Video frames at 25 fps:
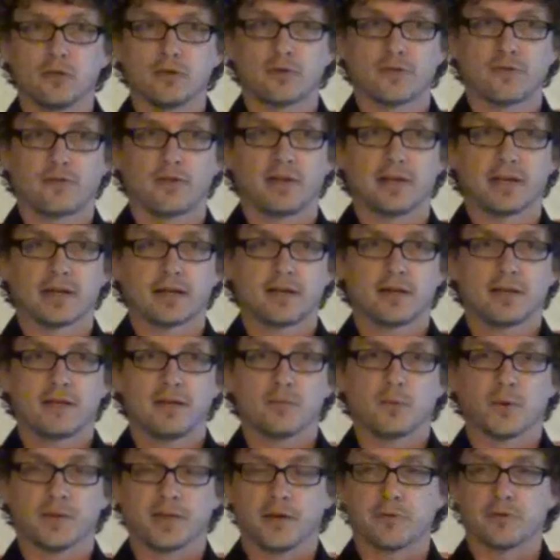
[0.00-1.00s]
looks like
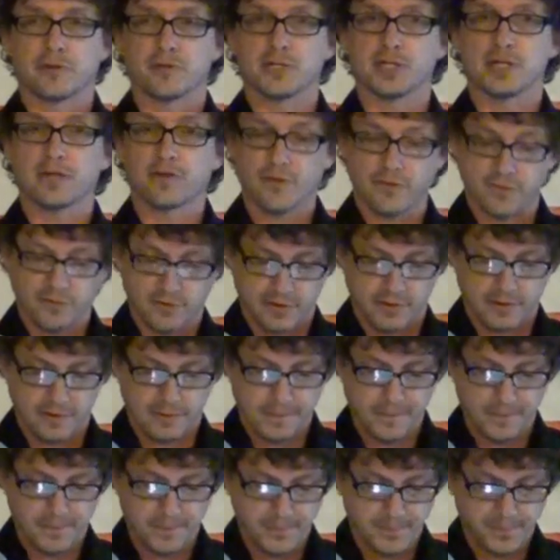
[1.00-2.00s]
without a Jesus in it.